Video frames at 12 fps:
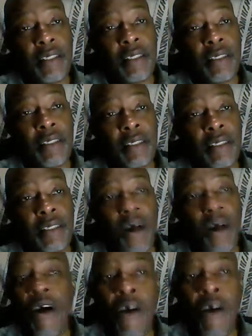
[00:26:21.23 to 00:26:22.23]
all
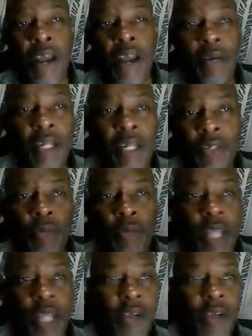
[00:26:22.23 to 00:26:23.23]
areas, so many areas
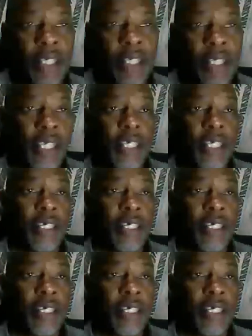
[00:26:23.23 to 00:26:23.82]
in Kenya,